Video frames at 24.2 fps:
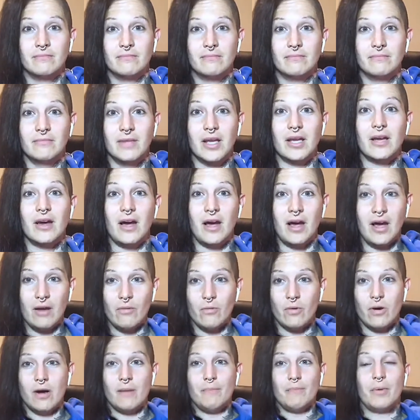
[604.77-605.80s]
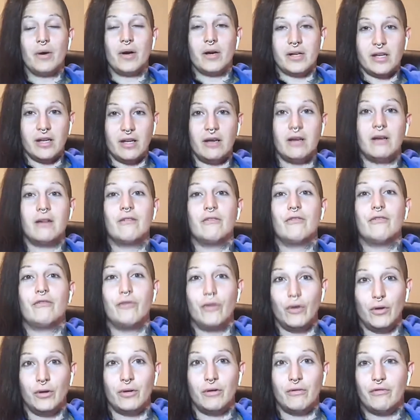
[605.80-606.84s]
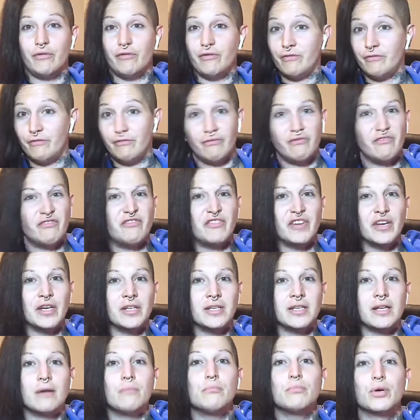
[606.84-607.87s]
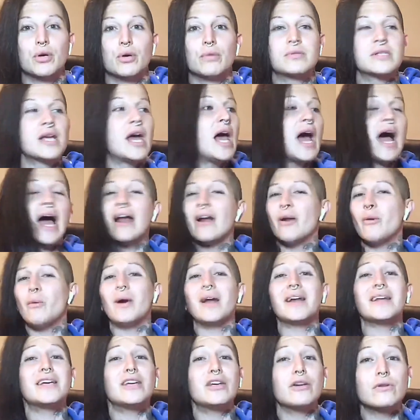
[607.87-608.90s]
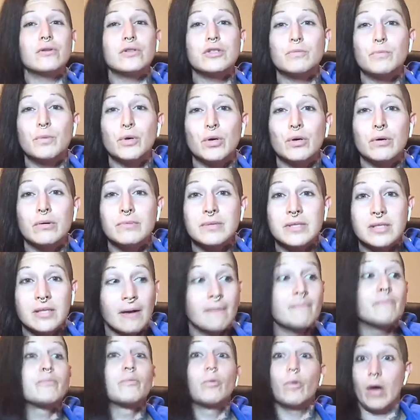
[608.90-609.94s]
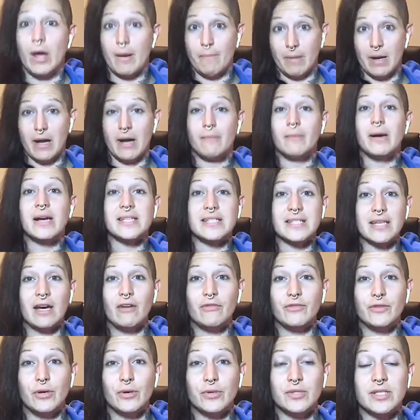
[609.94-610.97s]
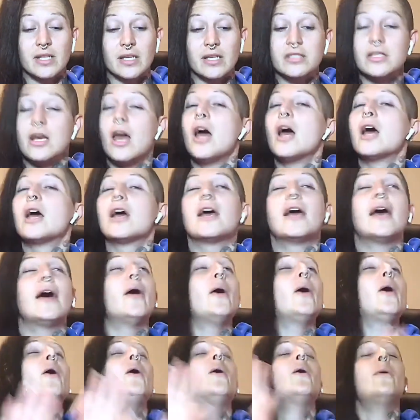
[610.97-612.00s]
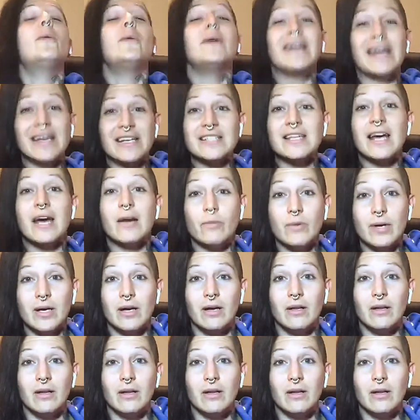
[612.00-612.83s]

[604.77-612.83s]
Like I want perky, filled in boobs. I don't want huge boobs. Will I buy myself those things? Oh, yes, I will.